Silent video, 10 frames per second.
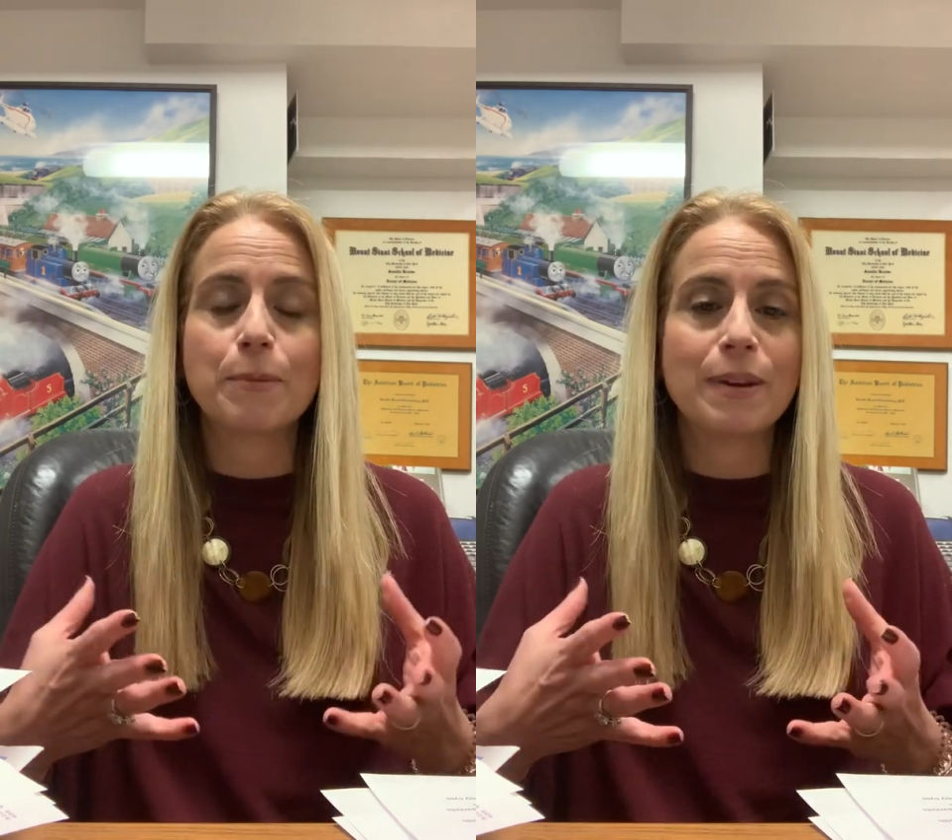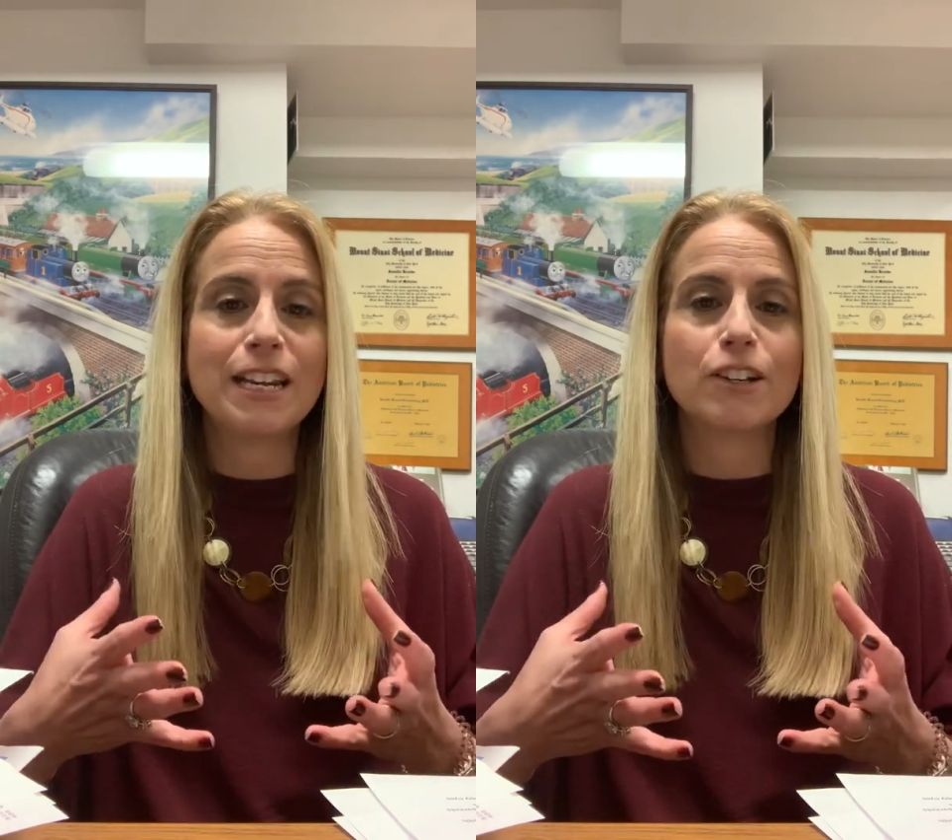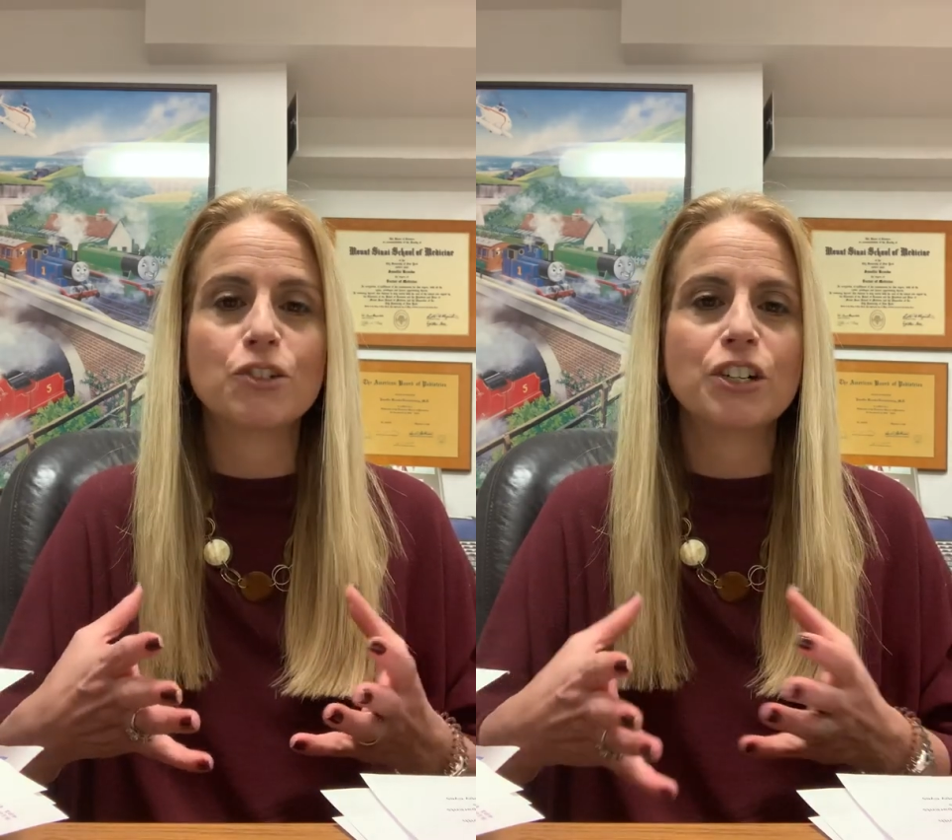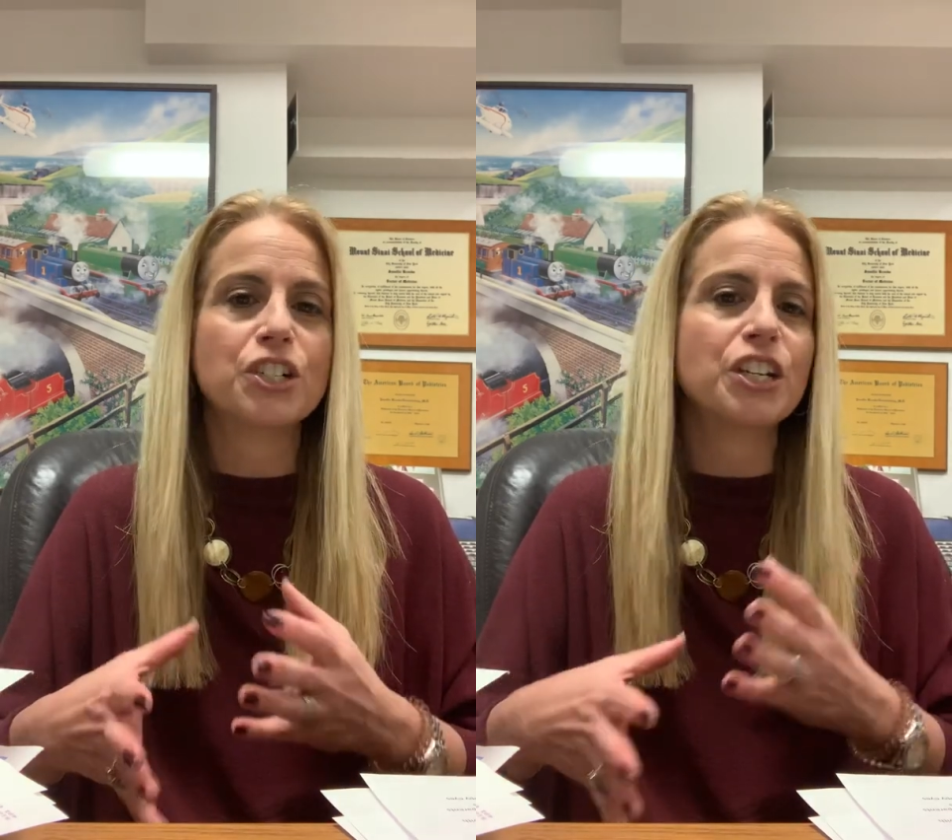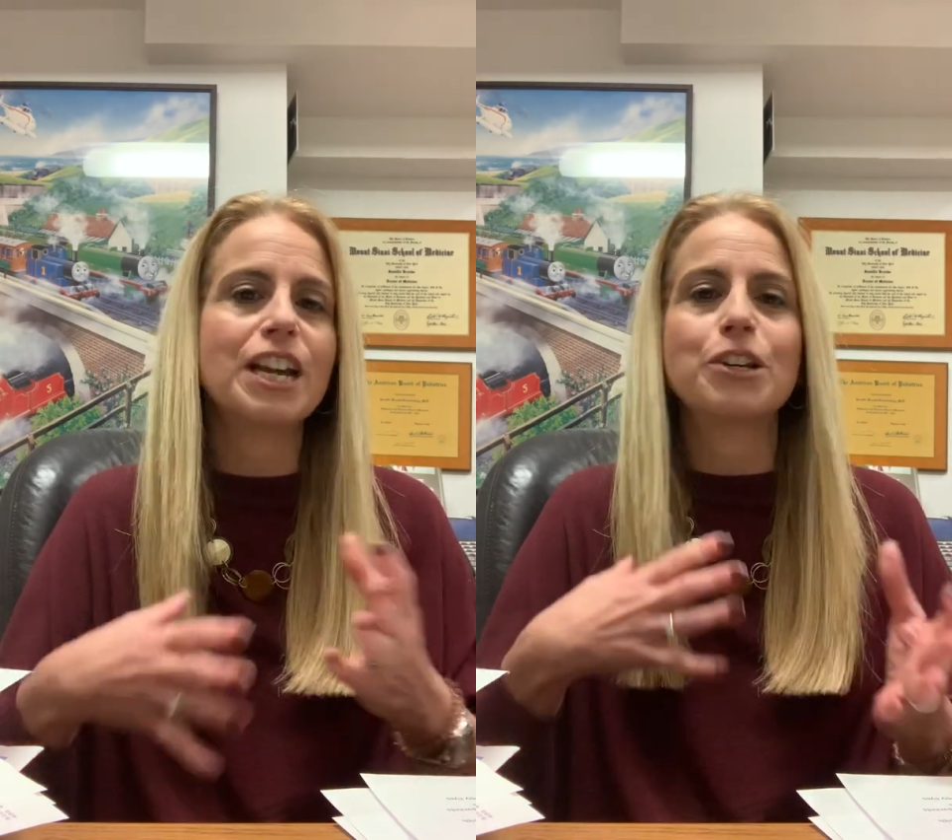
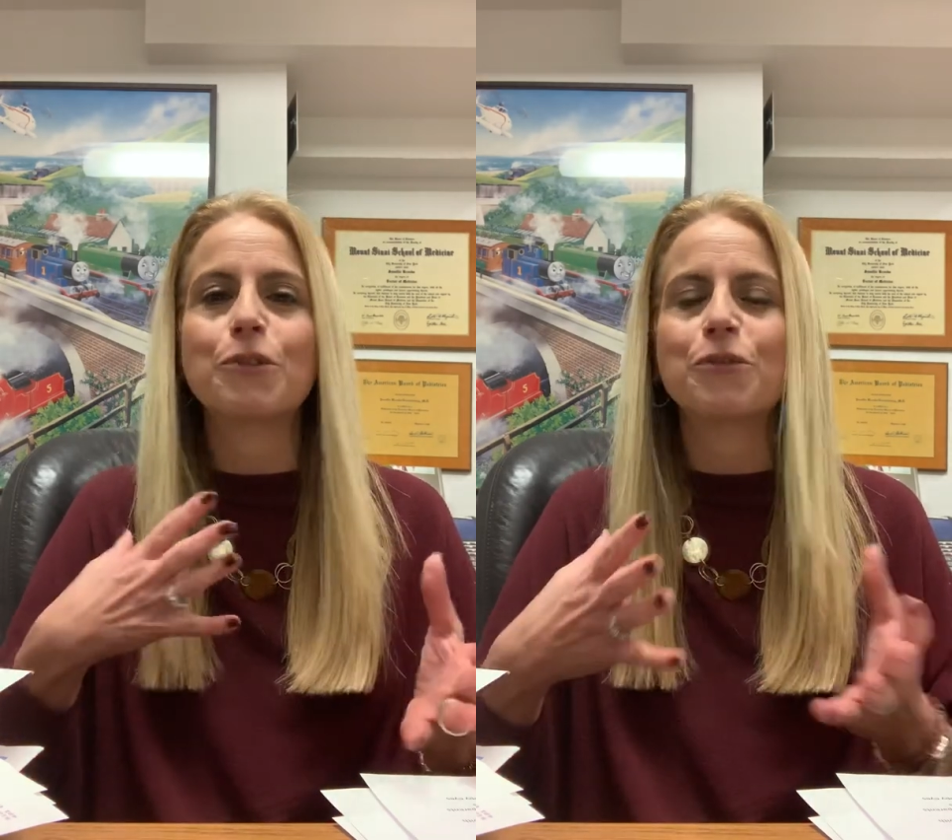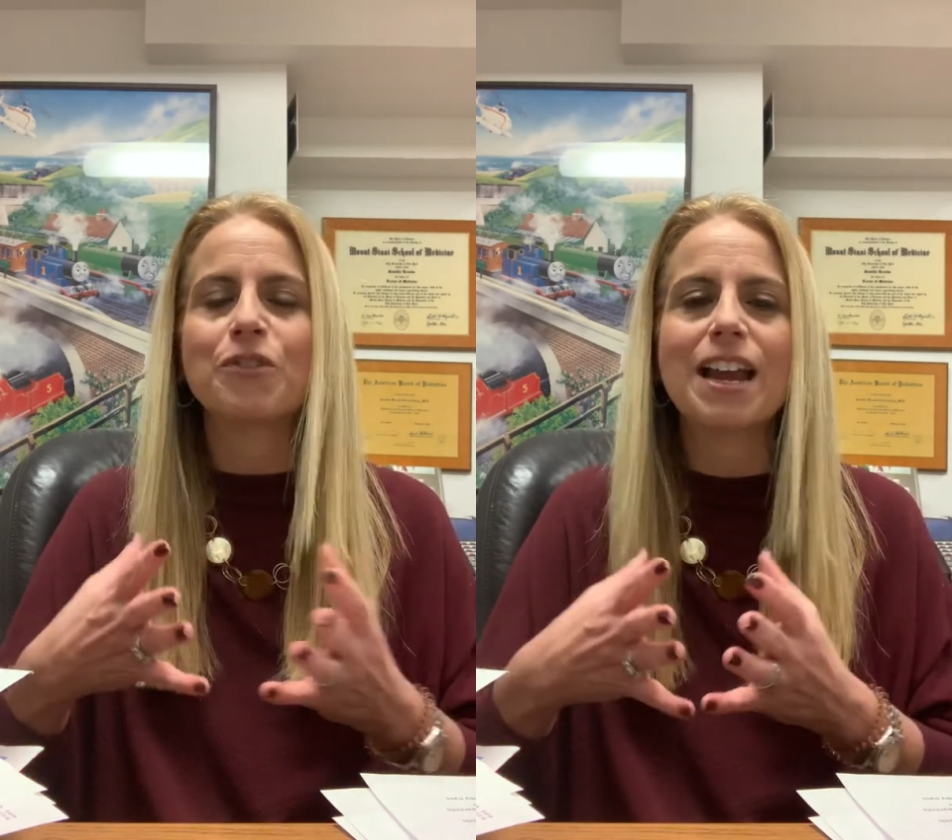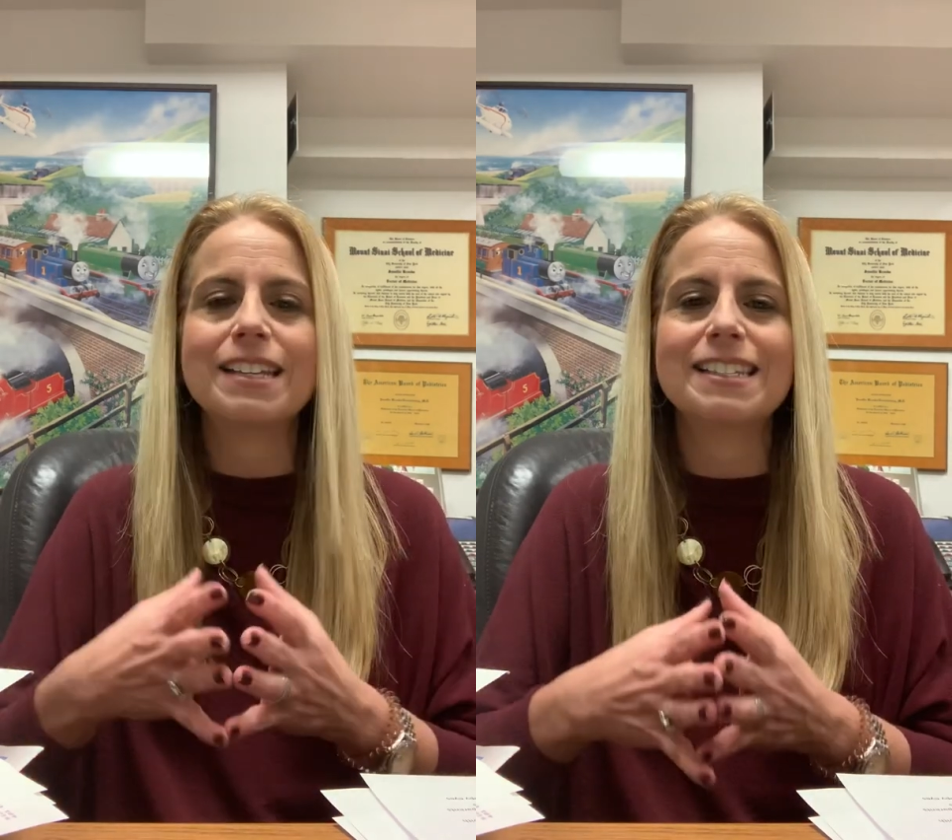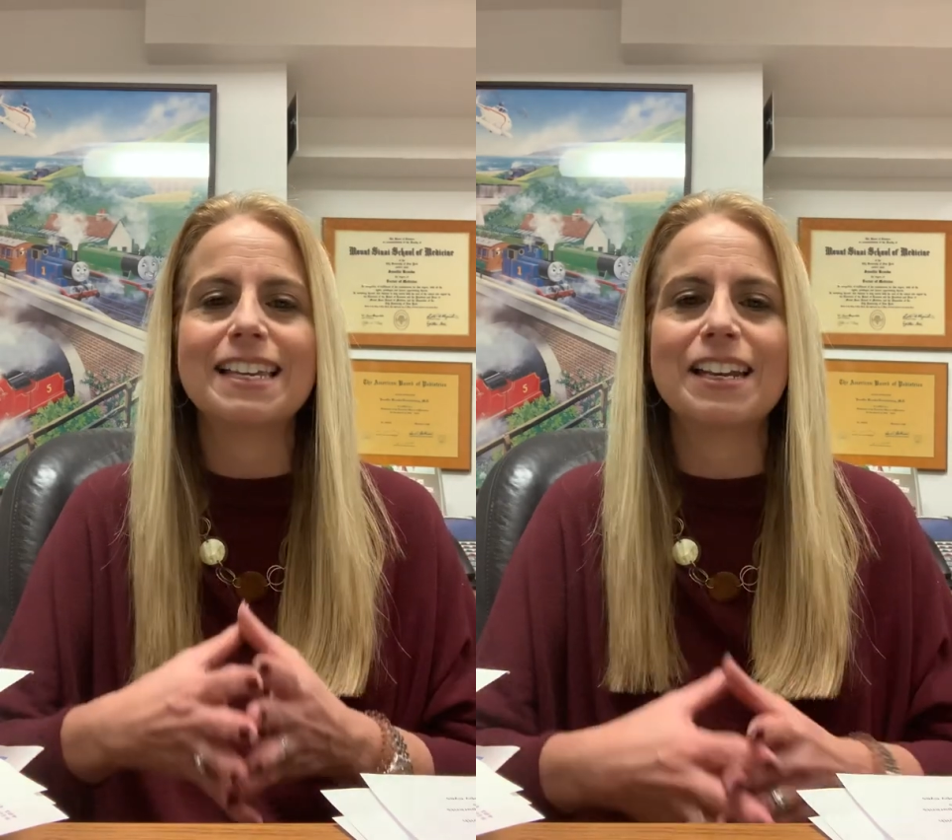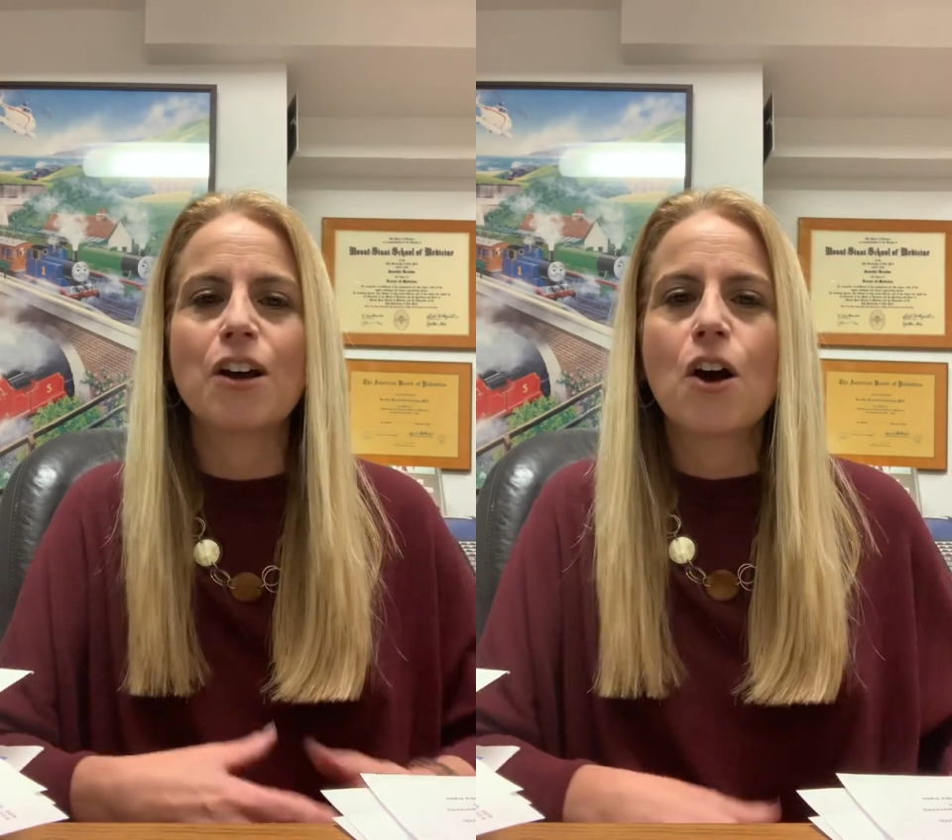pediatrician and your friends,
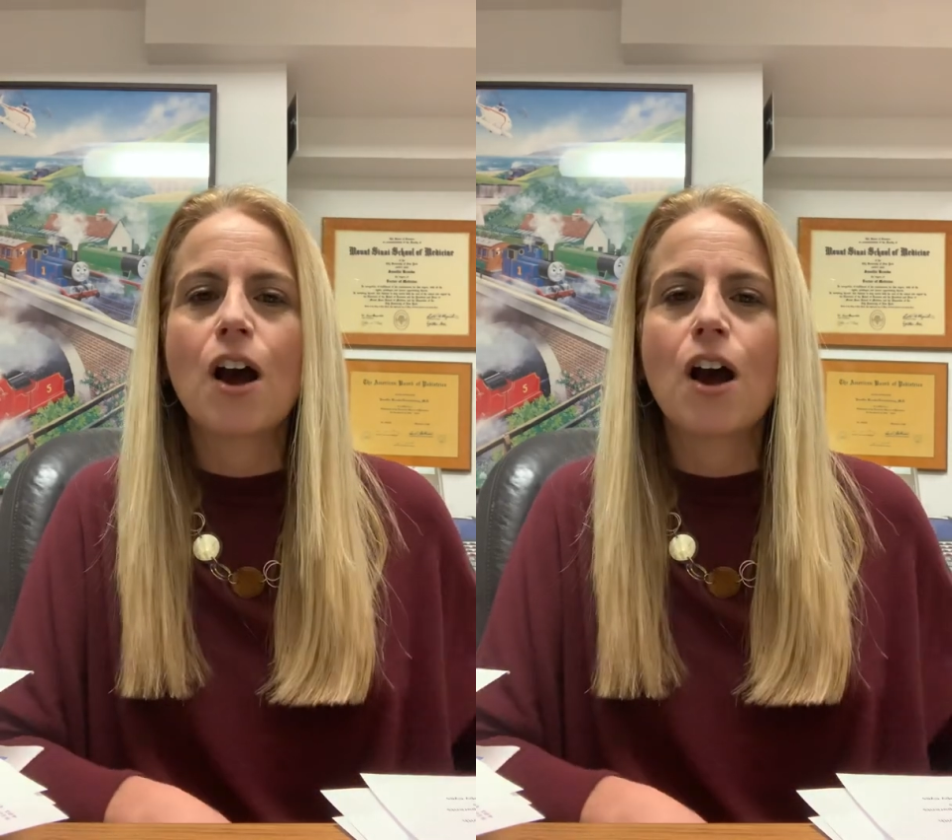and